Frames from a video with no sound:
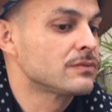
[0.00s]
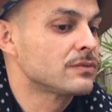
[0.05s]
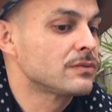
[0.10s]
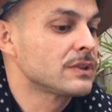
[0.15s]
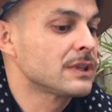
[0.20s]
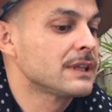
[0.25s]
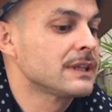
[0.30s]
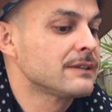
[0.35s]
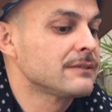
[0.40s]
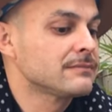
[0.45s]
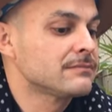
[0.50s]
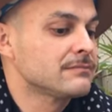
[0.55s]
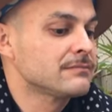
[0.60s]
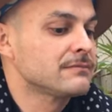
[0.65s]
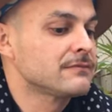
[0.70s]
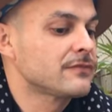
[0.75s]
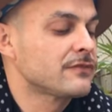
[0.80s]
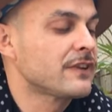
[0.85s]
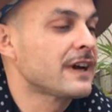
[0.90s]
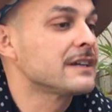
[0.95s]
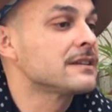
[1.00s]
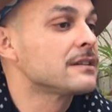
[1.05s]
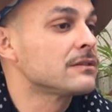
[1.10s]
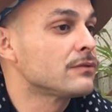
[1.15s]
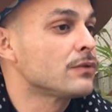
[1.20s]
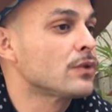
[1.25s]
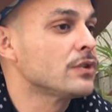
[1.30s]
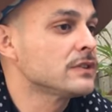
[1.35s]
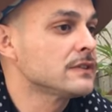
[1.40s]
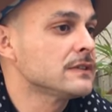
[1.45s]
really find their
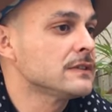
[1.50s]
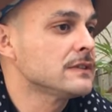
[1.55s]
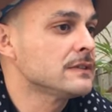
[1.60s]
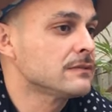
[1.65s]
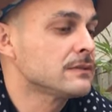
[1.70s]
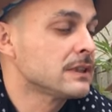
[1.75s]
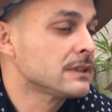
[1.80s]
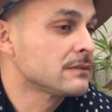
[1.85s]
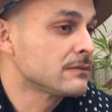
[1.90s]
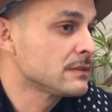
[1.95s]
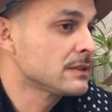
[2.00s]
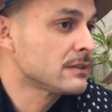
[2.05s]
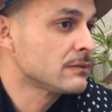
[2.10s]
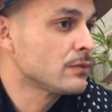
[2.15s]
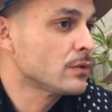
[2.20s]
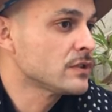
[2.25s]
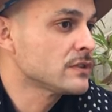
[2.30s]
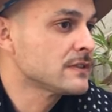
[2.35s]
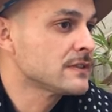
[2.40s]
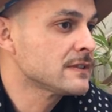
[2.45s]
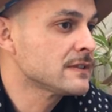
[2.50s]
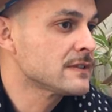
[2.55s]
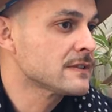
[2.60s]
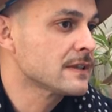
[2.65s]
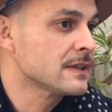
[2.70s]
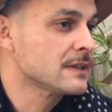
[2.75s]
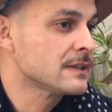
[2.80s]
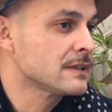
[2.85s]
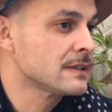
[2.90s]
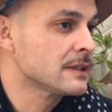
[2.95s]
voices, their, their voices
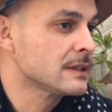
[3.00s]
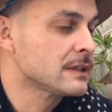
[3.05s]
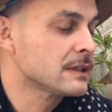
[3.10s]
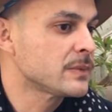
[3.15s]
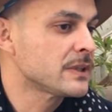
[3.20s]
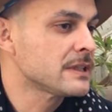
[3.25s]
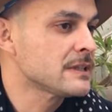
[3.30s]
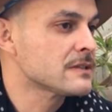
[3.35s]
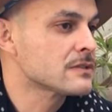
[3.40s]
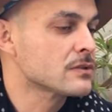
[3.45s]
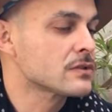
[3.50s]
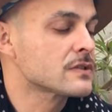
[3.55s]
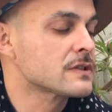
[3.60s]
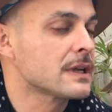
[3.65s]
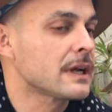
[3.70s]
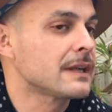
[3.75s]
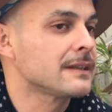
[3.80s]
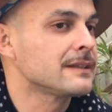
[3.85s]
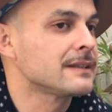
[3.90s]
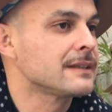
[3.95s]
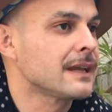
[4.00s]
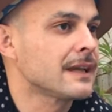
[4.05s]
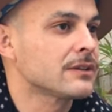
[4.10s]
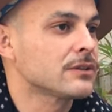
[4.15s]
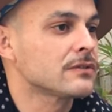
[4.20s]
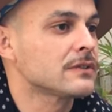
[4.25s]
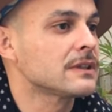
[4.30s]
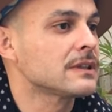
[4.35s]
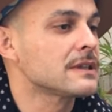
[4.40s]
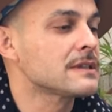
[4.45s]
inside the piece, because at the
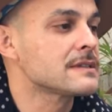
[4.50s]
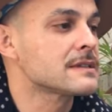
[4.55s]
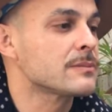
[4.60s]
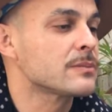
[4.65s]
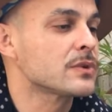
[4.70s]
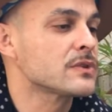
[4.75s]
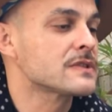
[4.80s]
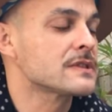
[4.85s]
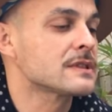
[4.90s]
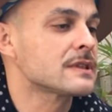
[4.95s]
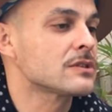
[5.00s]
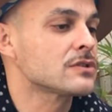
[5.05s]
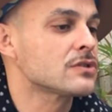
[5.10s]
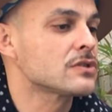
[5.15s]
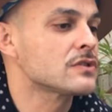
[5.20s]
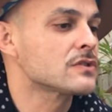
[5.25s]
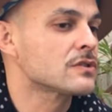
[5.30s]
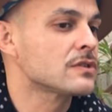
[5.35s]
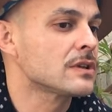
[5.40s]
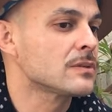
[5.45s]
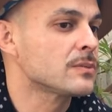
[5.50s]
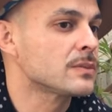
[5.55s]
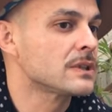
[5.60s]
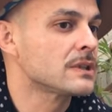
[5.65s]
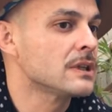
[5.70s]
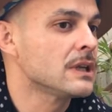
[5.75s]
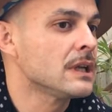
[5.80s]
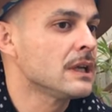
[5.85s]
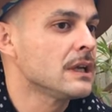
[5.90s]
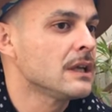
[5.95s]
end of the day, the presentation is going to
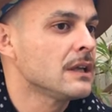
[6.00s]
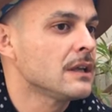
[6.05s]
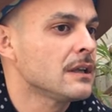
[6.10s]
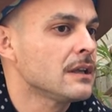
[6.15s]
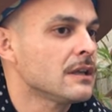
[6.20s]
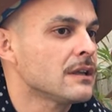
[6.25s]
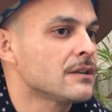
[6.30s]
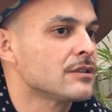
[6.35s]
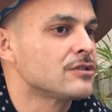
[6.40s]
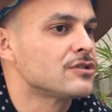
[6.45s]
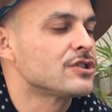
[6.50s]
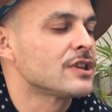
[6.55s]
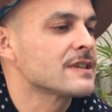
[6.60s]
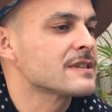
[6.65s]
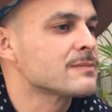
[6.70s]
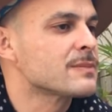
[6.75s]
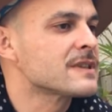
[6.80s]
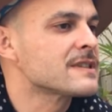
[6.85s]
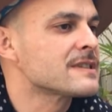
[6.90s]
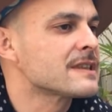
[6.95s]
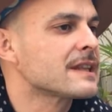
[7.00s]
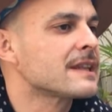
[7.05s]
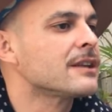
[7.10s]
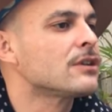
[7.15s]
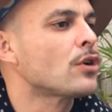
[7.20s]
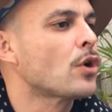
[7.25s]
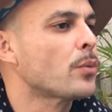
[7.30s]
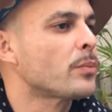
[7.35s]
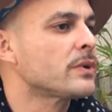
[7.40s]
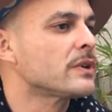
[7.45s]
be just basically
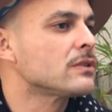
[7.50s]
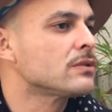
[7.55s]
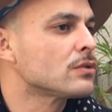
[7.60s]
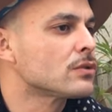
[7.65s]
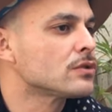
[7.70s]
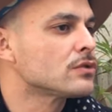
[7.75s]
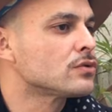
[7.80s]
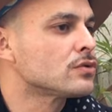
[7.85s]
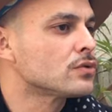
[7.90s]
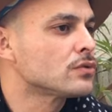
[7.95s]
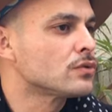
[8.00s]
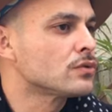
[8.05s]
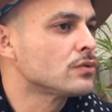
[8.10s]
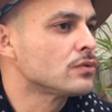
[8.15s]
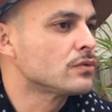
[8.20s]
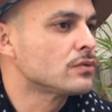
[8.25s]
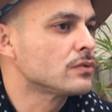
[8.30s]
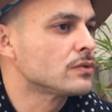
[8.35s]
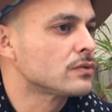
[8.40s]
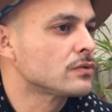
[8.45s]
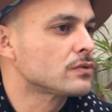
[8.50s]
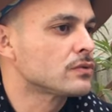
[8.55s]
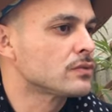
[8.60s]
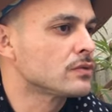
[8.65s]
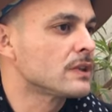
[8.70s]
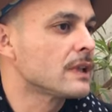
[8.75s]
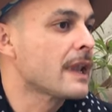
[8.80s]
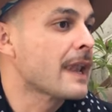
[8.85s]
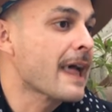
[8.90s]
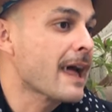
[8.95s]
an open door to,
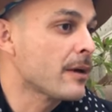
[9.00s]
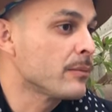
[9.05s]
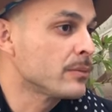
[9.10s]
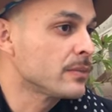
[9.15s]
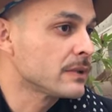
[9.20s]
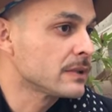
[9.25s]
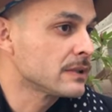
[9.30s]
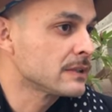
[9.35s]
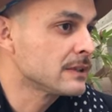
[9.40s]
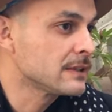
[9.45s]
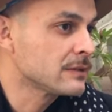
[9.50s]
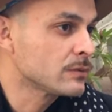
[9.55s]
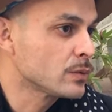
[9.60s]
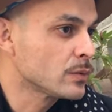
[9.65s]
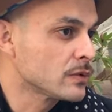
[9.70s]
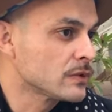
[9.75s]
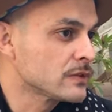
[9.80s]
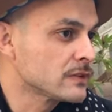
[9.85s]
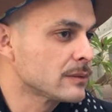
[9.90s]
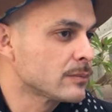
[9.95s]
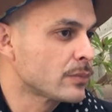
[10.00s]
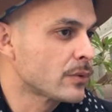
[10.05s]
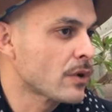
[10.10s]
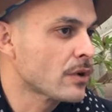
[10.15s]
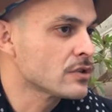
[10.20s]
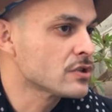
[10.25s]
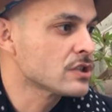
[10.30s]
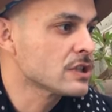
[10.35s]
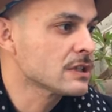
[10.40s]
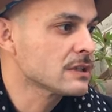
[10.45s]
to the lab that was the
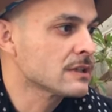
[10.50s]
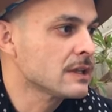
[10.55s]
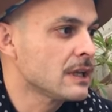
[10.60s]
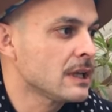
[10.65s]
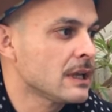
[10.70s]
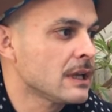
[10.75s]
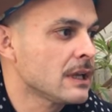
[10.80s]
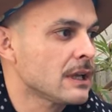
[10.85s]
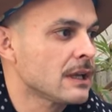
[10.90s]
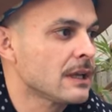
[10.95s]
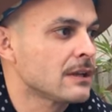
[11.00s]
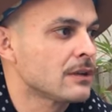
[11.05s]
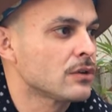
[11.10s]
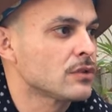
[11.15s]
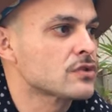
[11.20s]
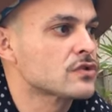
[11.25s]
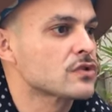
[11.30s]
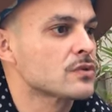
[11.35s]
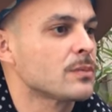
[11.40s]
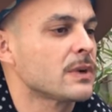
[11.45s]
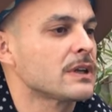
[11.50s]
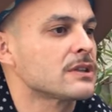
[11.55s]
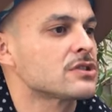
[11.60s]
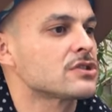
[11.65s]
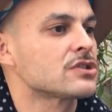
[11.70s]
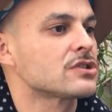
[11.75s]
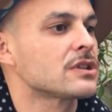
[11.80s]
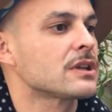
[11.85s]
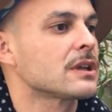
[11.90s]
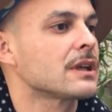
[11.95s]
project, and not so
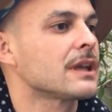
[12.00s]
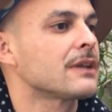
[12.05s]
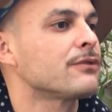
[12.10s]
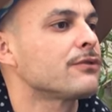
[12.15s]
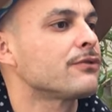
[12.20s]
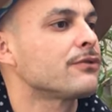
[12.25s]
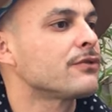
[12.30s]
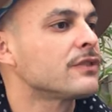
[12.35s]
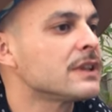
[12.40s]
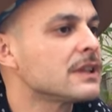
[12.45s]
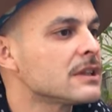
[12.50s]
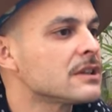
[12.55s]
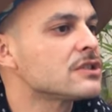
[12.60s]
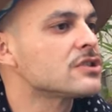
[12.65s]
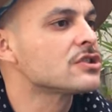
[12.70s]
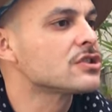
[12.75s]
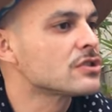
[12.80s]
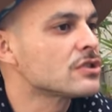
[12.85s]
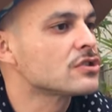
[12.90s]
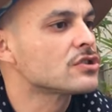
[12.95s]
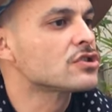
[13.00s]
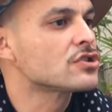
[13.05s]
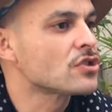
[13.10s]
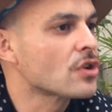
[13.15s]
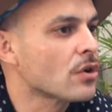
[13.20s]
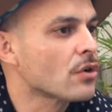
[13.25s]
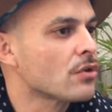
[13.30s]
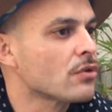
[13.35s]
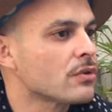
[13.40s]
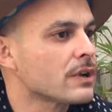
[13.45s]
much a finished
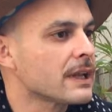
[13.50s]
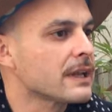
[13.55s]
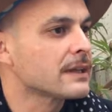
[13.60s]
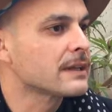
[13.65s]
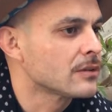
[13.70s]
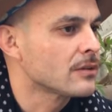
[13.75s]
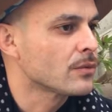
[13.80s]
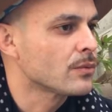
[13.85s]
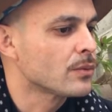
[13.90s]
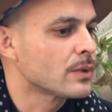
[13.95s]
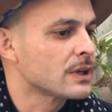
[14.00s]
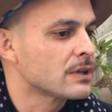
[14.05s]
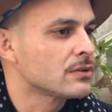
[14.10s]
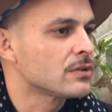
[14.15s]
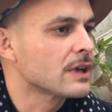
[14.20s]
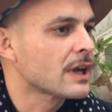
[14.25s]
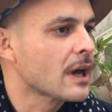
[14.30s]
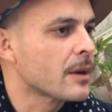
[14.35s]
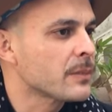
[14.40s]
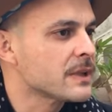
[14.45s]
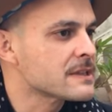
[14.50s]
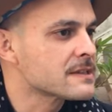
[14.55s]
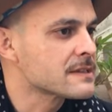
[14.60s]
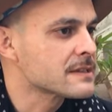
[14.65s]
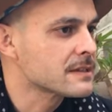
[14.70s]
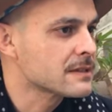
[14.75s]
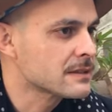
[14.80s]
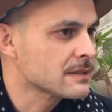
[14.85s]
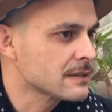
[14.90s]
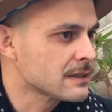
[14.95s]
show like where you come and
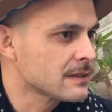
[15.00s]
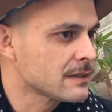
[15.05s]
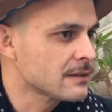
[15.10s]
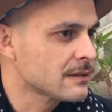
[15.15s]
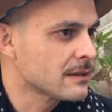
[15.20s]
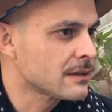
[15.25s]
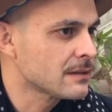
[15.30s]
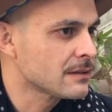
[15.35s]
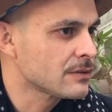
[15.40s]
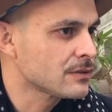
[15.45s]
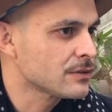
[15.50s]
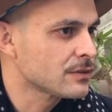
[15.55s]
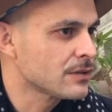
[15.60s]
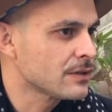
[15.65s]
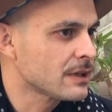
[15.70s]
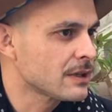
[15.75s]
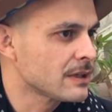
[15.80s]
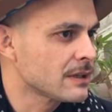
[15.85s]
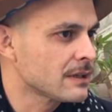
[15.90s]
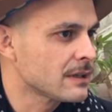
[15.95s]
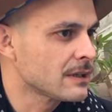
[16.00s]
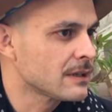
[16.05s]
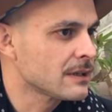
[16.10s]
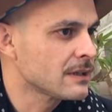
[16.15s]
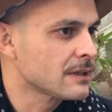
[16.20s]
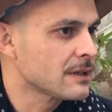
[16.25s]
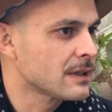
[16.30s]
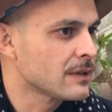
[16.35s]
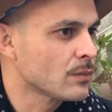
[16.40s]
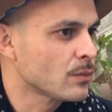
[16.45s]
sit in the theater and,
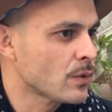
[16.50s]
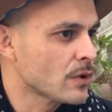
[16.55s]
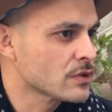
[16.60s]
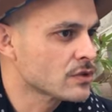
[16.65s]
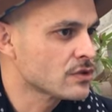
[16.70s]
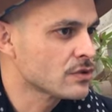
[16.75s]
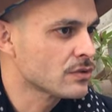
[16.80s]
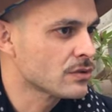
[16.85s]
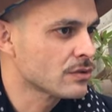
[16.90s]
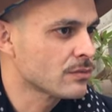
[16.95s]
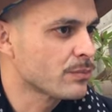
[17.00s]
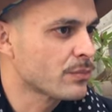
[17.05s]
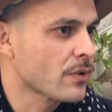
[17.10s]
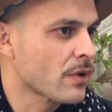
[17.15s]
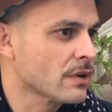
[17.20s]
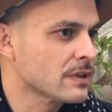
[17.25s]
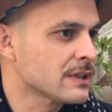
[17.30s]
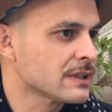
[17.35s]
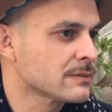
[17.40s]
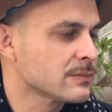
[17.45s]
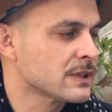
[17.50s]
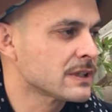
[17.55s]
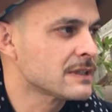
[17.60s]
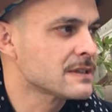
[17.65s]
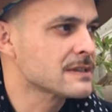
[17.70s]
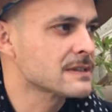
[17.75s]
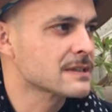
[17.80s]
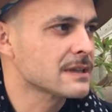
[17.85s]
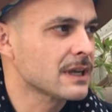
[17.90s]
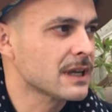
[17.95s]
and, and watch your product, but
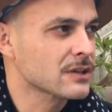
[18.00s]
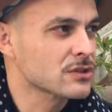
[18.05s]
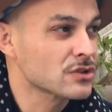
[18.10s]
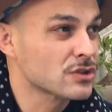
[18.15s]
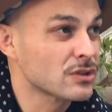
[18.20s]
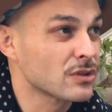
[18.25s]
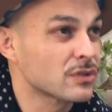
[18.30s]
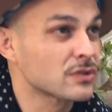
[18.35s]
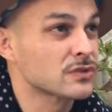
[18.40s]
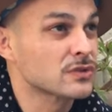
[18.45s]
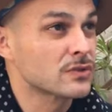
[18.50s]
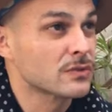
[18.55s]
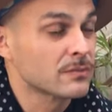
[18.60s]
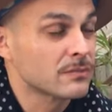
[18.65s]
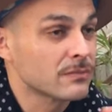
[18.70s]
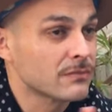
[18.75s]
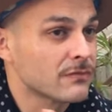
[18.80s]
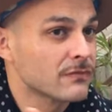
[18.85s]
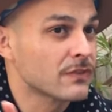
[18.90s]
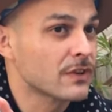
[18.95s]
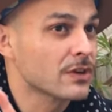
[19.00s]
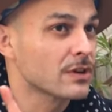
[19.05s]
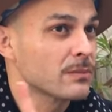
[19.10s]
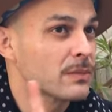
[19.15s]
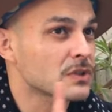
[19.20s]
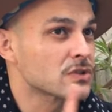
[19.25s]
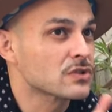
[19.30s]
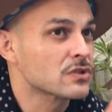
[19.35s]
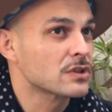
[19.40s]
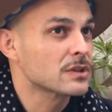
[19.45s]
it's actually also very
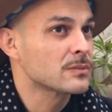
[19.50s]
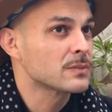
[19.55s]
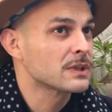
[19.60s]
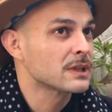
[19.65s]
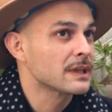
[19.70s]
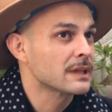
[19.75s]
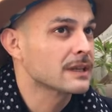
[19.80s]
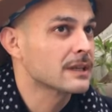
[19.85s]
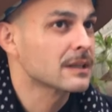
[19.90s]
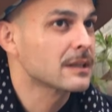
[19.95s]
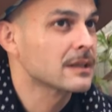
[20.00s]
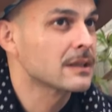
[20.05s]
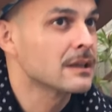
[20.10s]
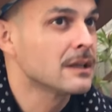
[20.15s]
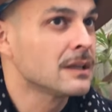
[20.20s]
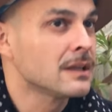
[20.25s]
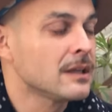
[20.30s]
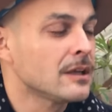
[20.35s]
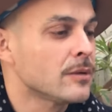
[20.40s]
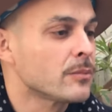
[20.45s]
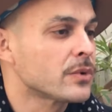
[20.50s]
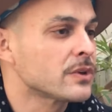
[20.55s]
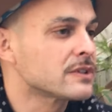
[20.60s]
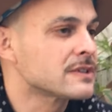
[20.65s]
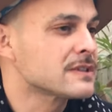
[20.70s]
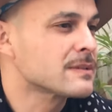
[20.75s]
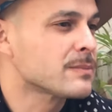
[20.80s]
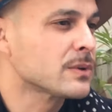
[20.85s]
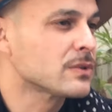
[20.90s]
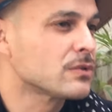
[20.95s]
much going to be like a
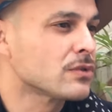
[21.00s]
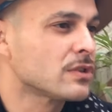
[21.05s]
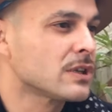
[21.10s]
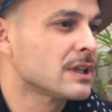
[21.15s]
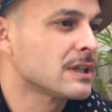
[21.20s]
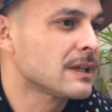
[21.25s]
participatory